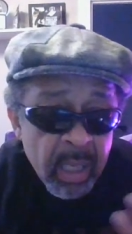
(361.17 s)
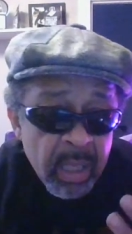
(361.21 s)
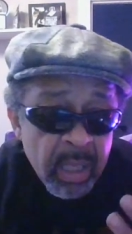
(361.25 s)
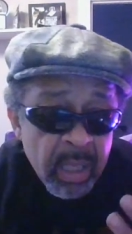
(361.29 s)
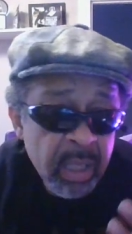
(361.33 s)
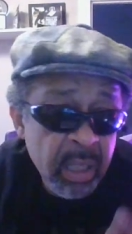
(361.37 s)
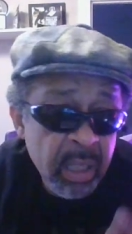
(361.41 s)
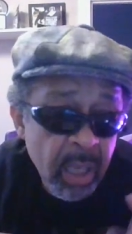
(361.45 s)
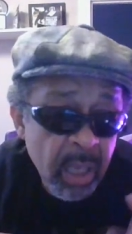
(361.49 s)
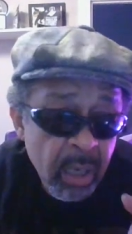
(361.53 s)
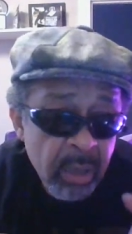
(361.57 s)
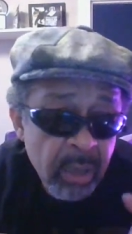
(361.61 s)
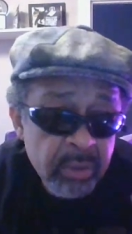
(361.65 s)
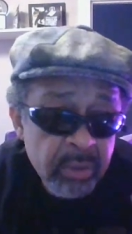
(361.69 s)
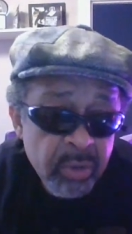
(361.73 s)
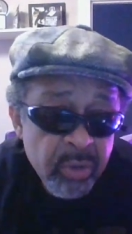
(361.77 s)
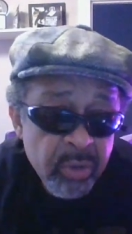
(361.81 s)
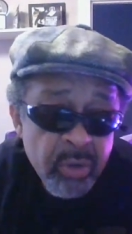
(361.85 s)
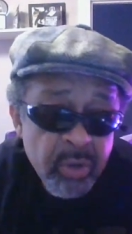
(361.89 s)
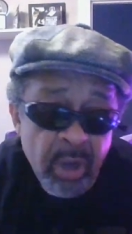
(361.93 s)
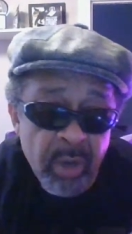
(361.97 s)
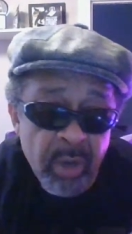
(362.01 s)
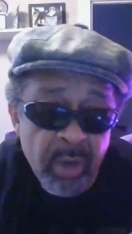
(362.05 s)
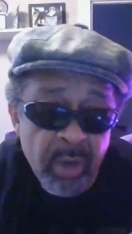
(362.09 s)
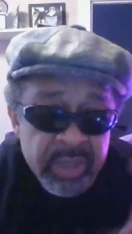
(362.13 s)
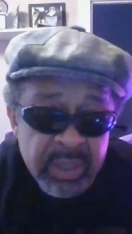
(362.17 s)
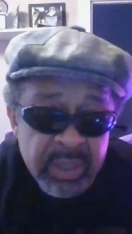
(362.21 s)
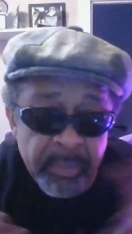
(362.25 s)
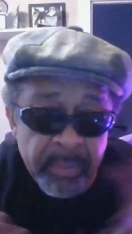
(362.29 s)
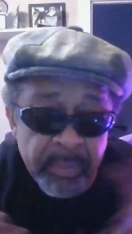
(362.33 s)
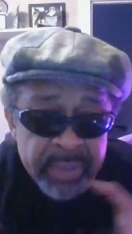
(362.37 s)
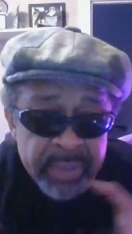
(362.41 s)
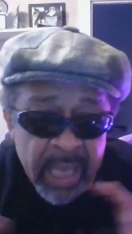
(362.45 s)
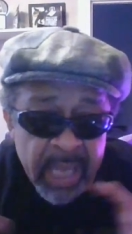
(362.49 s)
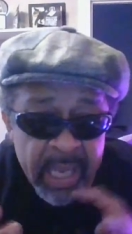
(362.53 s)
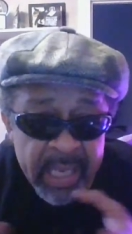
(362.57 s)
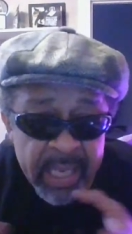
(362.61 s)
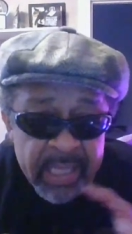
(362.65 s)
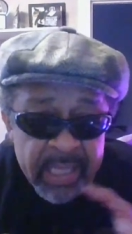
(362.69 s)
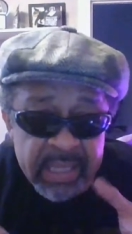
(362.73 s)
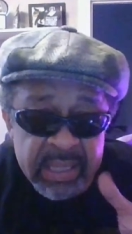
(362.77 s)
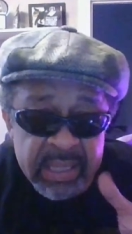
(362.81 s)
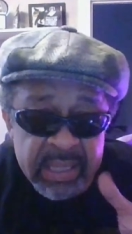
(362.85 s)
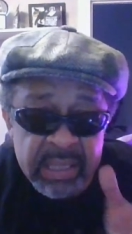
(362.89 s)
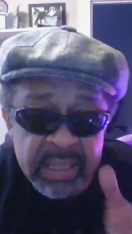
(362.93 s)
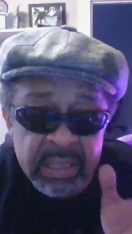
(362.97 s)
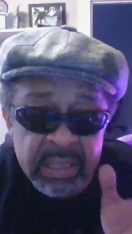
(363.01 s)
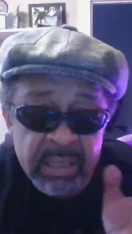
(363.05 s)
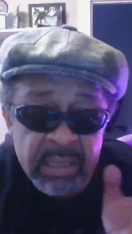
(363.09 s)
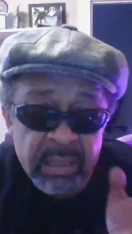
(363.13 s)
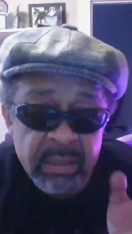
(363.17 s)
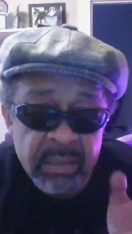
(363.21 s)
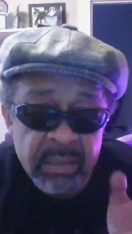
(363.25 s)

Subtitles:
New York was the place.